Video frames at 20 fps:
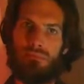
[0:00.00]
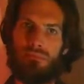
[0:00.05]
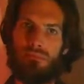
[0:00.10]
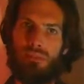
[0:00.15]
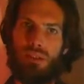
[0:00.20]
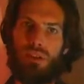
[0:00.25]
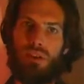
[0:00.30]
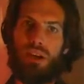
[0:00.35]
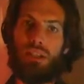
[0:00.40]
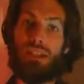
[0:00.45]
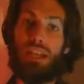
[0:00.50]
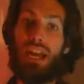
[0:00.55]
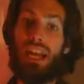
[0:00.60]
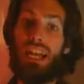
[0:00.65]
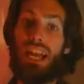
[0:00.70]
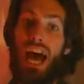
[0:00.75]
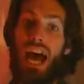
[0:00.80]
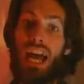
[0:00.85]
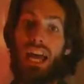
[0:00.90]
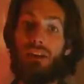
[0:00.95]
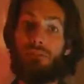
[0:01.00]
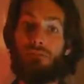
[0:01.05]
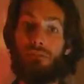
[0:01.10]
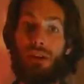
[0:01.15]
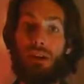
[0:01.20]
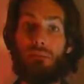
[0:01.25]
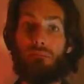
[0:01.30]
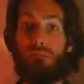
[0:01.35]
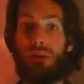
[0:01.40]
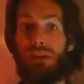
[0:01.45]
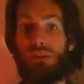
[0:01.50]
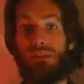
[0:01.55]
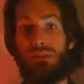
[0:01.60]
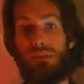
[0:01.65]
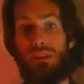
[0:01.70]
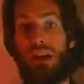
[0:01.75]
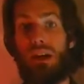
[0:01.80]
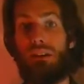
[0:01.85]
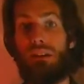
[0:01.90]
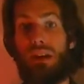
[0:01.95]
You got that diaphragm muscle
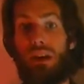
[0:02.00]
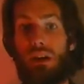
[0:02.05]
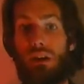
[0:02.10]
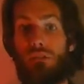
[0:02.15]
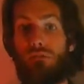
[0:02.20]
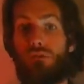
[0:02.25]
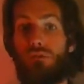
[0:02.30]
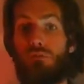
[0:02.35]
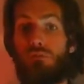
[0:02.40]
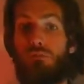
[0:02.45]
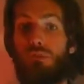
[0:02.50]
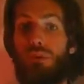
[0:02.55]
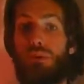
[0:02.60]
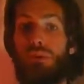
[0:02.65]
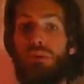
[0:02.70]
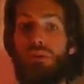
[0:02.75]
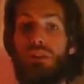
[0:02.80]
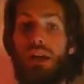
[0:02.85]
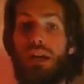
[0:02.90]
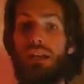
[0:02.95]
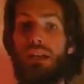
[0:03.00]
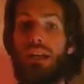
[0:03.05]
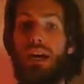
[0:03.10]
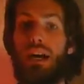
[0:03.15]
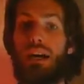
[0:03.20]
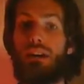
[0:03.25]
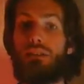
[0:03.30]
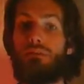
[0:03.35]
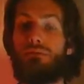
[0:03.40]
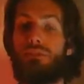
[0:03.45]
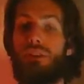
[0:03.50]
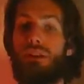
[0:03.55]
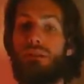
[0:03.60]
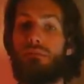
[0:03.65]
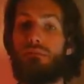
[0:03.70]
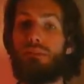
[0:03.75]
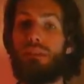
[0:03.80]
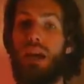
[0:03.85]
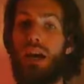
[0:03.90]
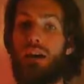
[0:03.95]
down there. If you pull that
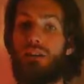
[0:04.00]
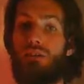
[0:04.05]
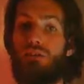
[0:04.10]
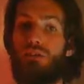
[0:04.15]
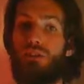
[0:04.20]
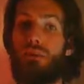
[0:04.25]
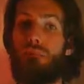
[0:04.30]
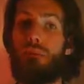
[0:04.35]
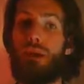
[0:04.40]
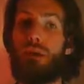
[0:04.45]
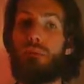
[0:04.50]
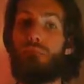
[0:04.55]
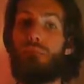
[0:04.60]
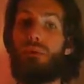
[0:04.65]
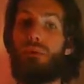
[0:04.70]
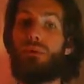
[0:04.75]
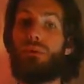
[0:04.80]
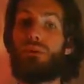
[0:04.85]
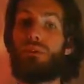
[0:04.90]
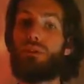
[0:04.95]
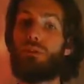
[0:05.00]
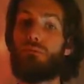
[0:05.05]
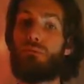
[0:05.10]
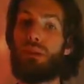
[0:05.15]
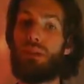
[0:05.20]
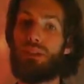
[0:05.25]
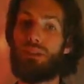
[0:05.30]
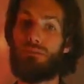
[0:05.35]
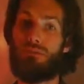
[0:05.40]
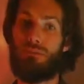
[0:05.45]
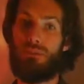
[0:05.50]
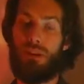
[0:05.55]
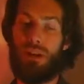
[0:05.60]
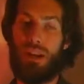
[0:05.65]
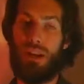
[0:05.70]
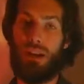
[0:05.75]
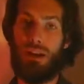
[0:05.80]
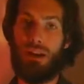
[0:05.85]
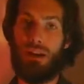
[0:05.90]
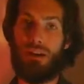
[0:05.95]
diaphragm down, you can make more space for
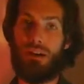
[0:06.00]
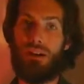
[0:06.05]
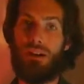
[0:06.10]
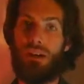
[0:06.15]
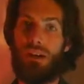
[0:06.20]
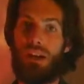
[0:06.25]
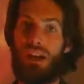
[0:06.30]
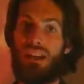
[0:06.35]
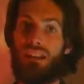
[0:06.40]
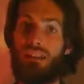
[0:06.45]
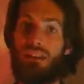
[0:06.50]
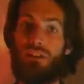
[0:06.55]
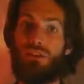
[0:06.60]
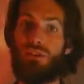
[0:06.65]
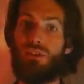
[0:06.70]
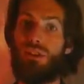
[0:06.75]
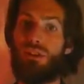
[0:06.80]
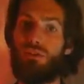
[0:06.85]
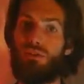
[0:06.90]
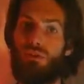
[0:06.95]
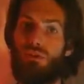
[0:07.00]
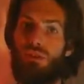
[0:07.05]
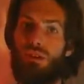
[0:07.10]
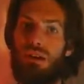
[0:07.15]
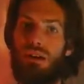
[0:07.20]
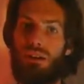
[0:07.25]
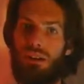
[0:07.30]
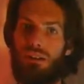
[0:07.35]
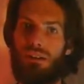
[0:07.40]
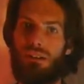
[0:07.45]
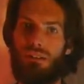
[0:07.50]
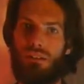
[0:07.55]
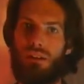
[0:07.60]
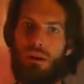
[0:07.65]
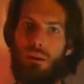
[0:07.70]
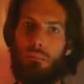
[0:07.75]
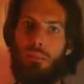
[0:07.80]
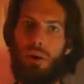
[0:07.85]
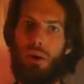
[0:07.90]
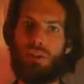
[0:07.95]
air. And then you can also
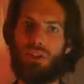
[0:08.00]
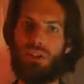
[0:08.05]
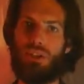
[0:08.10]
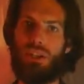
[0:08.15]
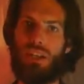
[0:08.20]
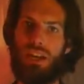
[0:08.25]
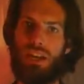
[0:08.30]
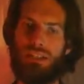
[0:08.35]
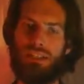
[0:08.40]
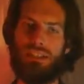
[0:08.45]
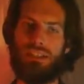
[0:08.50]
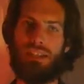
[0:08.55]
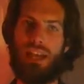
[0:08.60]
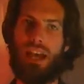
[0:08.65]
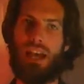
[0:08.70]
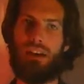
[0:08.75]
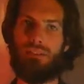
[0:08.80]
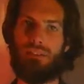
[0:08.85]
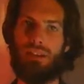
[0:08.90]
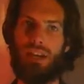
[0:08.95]
push that sound